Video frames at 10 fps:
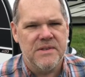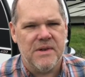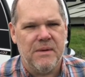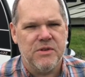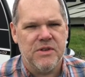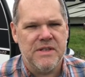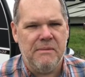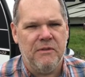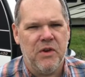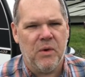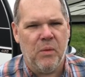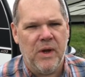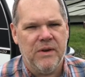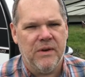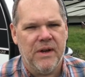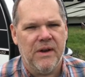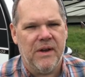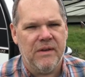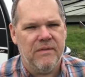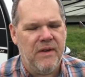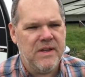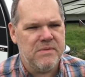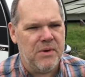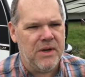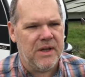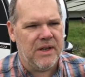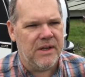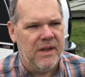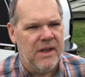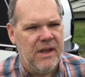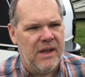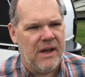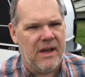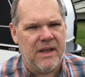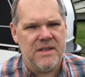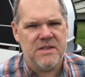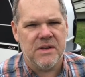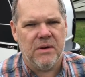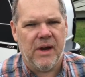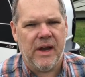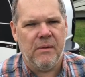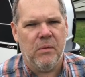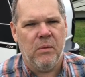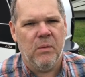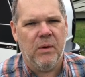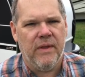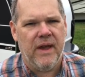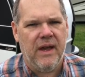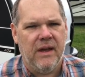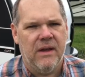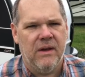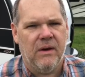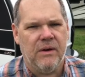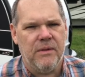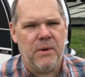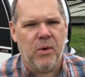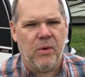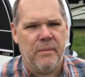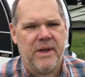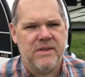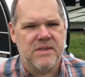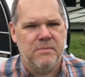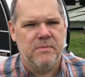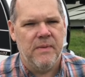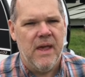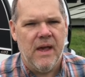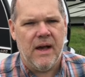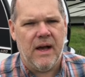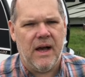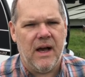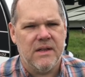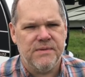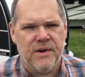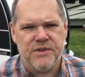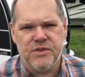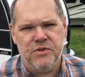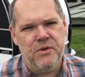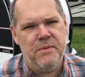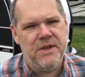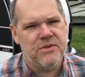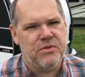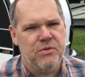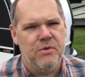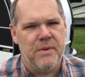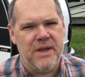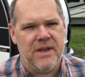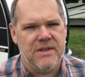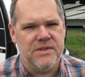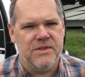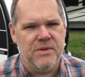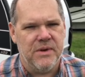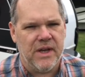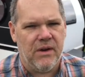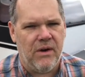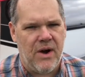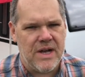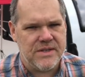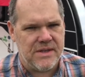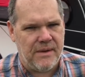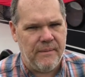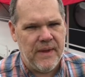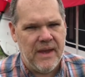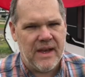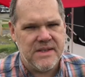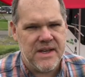So I'm sure some of you are wondering on Facebook and uh, Instagram, where the heck are the McCormicks? Uh, as far as Truman, Truman is doing awesome. I